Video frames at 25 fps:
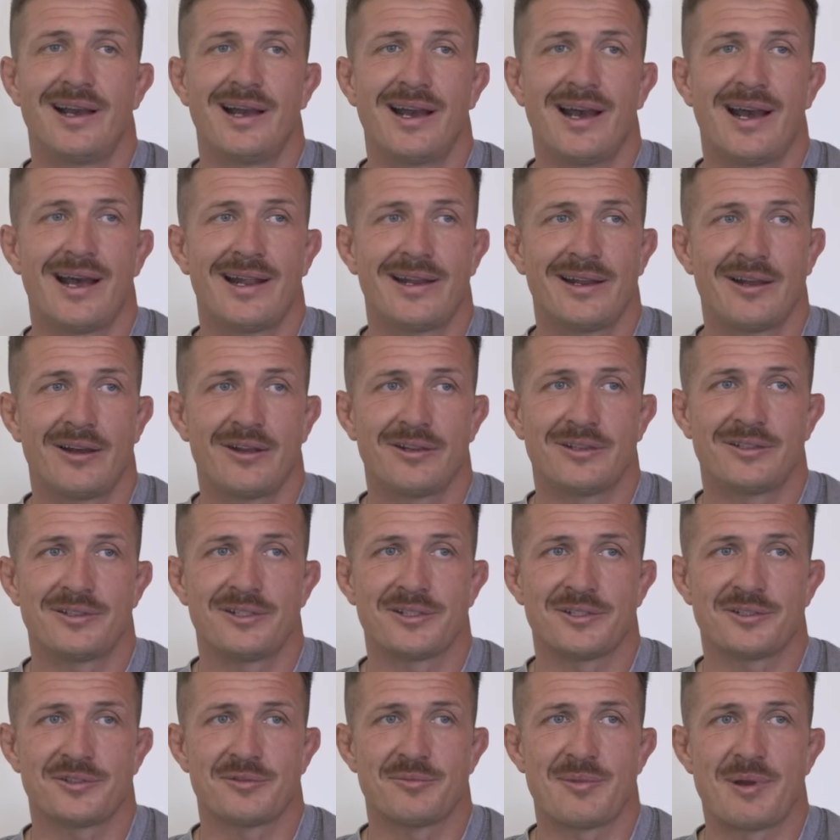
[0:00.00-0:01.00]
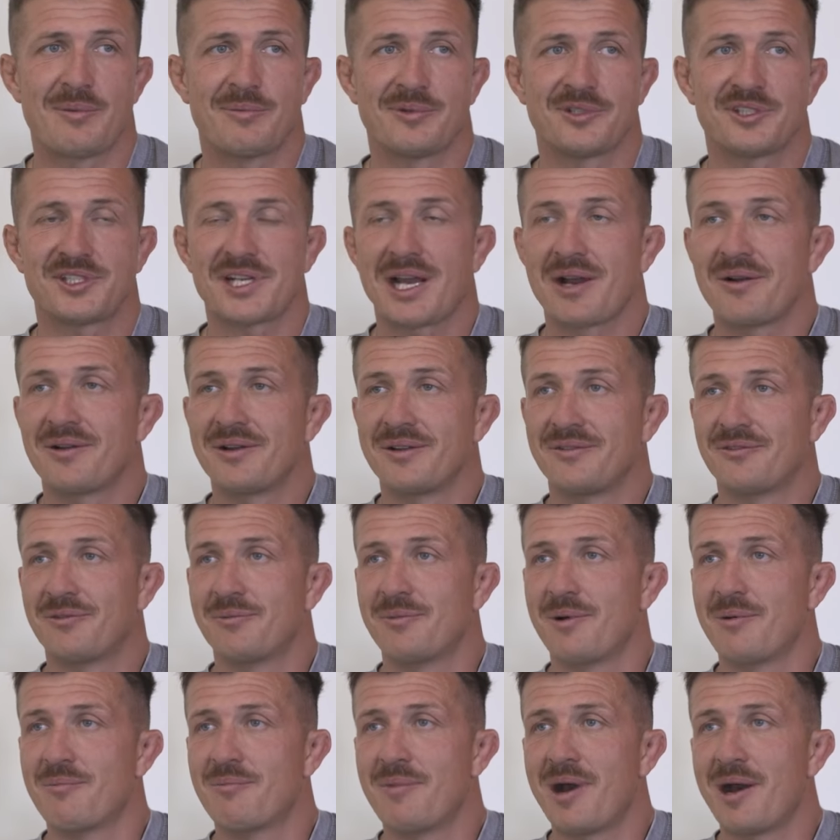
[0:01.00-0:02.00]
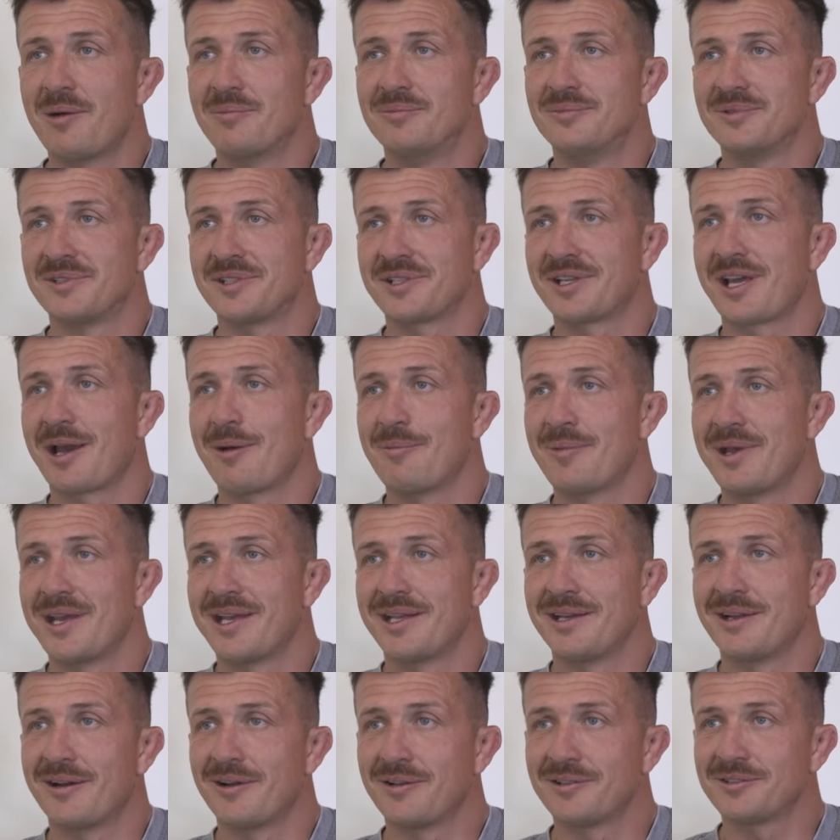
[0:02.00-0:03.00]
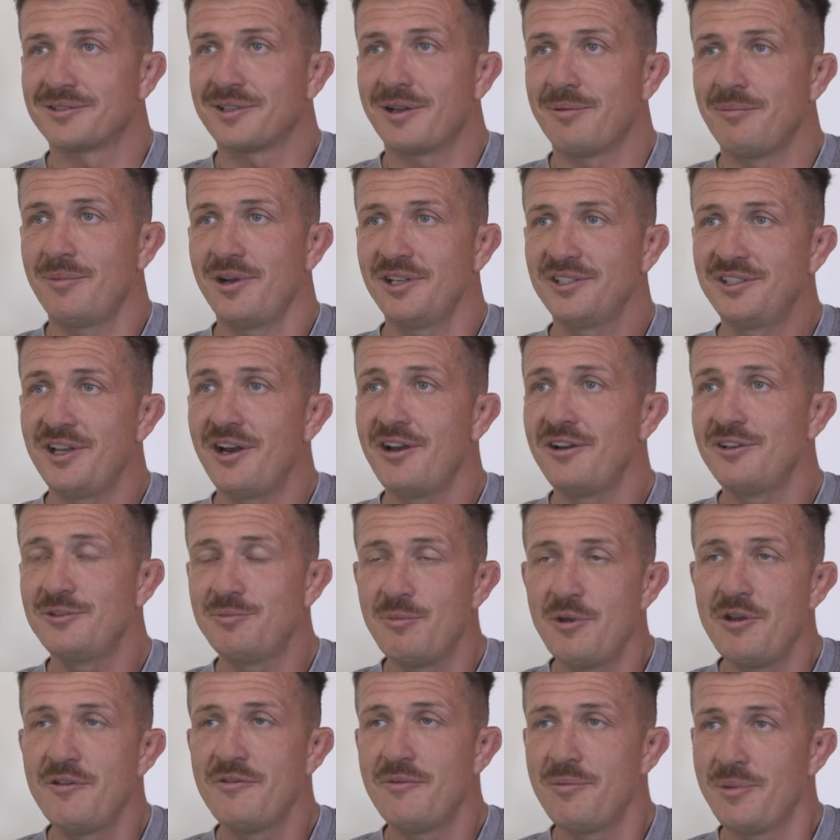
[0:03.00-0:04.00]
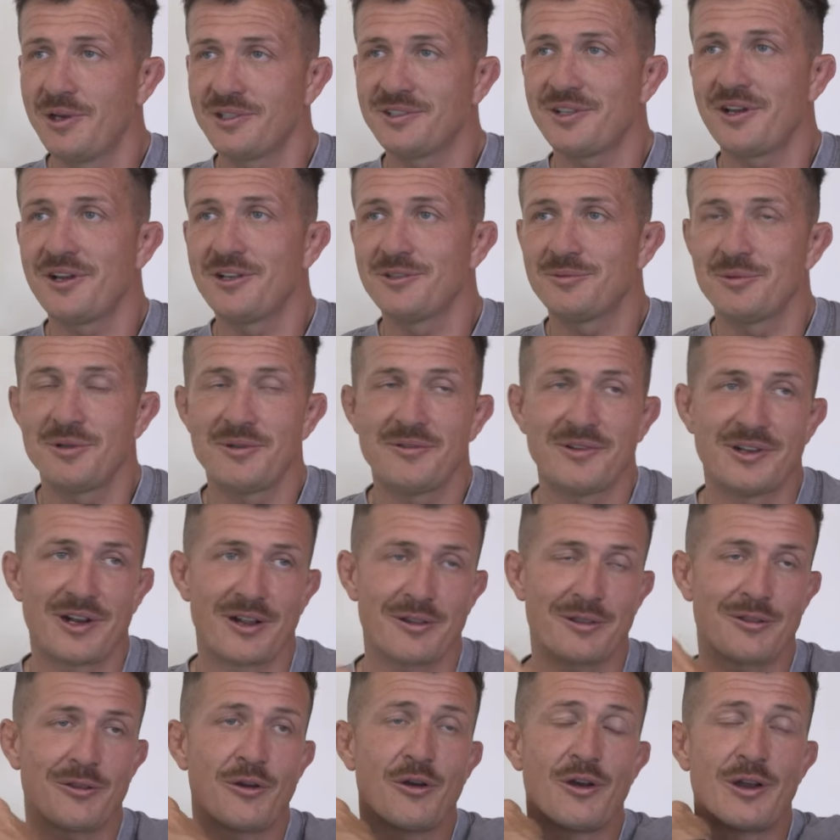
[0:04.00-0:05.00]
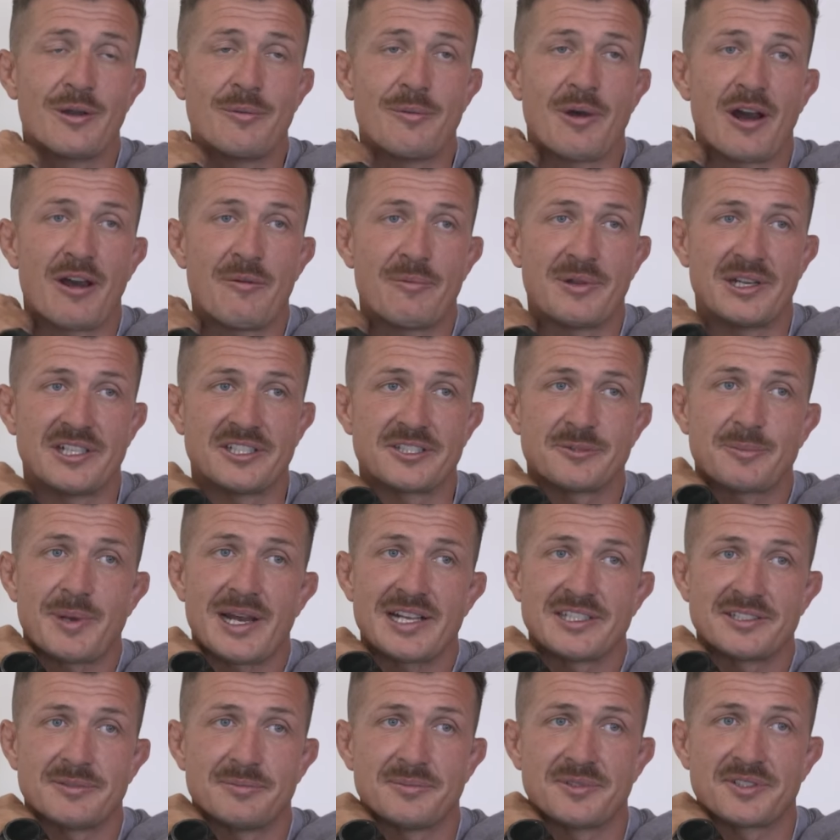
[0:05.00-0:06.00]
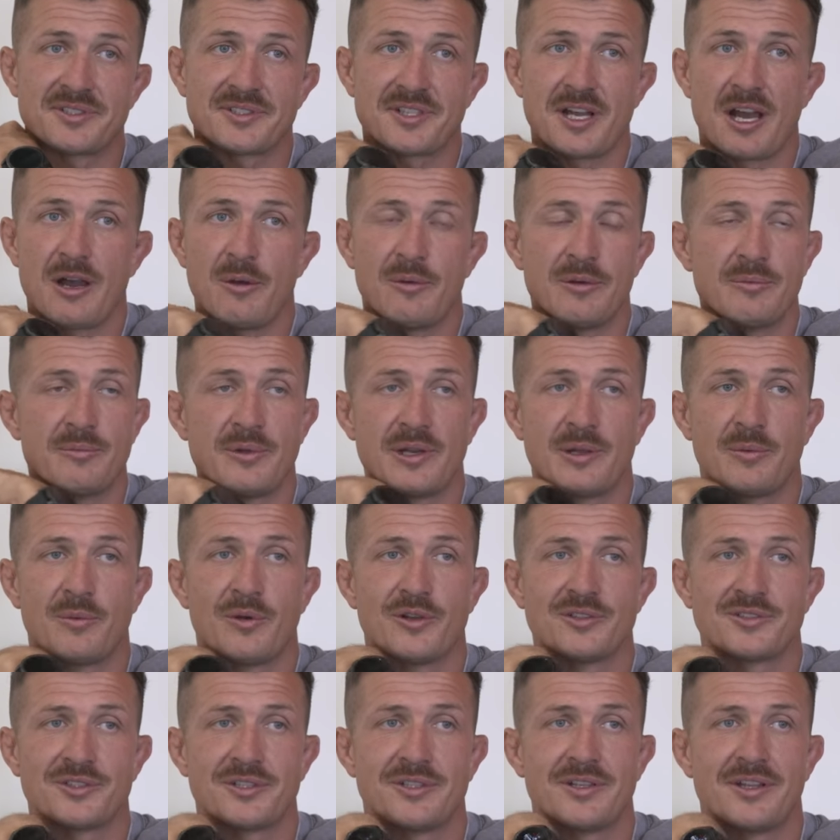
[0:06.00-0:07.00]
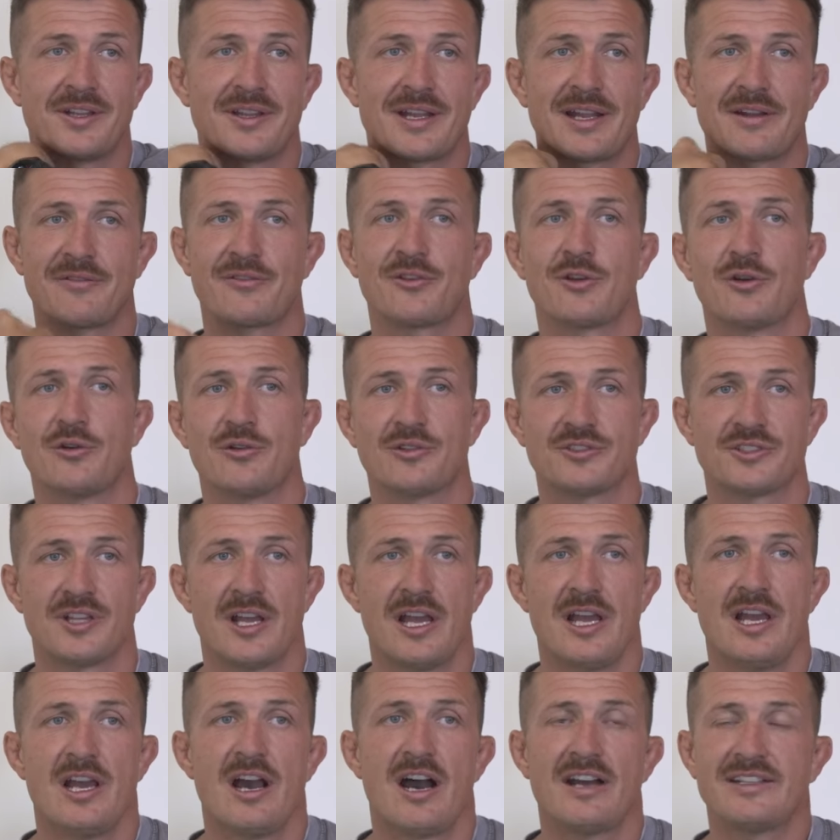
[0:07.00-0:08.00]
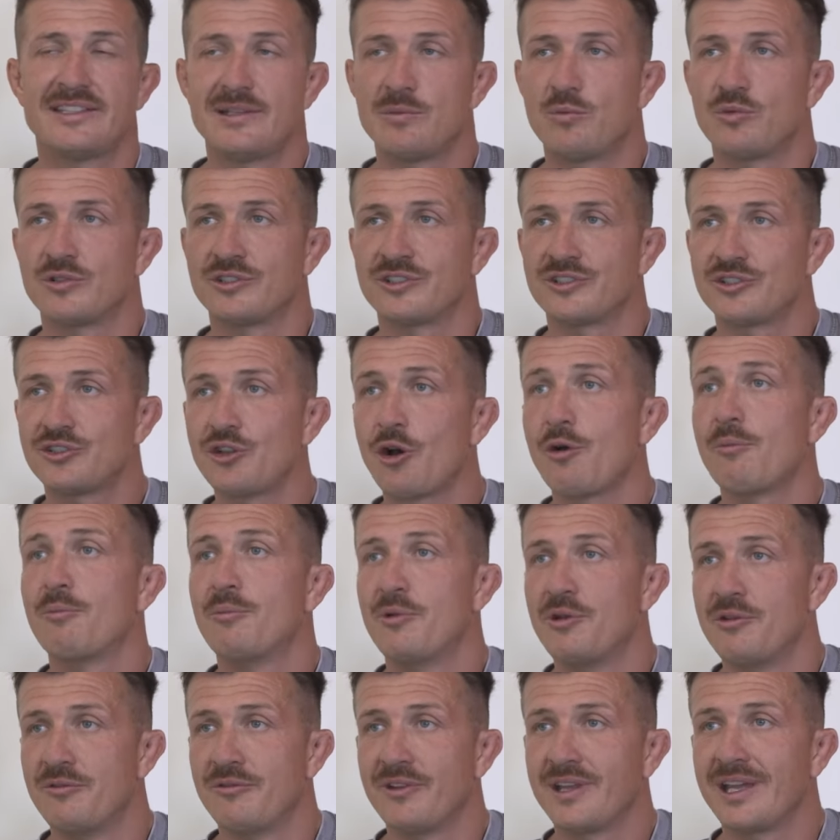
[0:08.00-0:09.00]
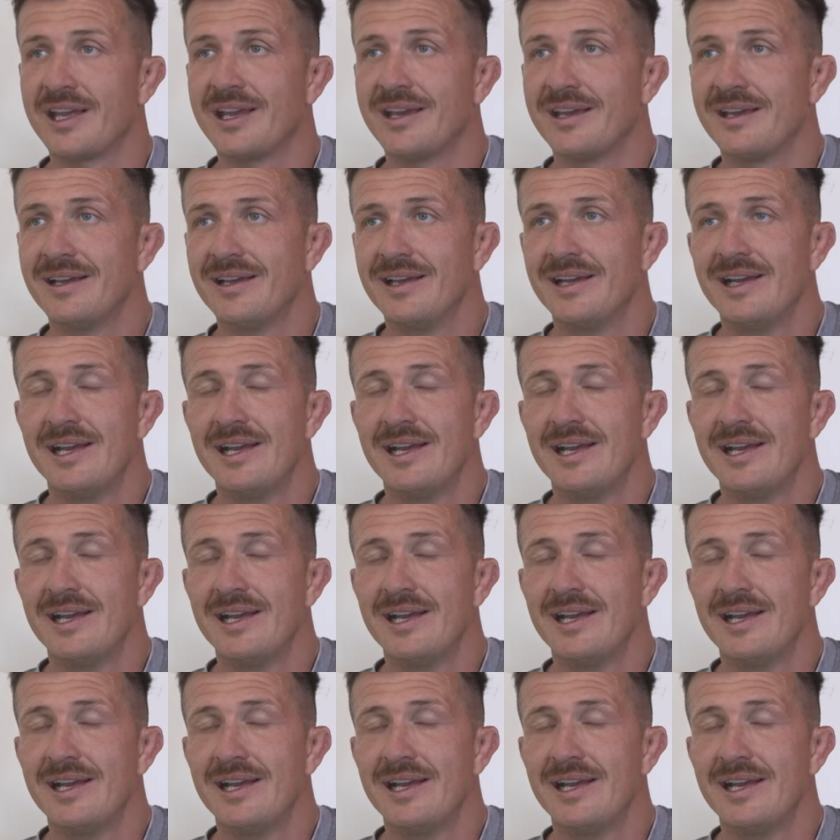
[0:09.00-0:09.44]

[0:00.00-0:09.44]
And I just remember shouting for my mum to come in. I was like, my toe's moving, my toe's moving. I thought it might have been a spasm to start with, but it wasn't. And then, of course, I didn't want to stop moving it.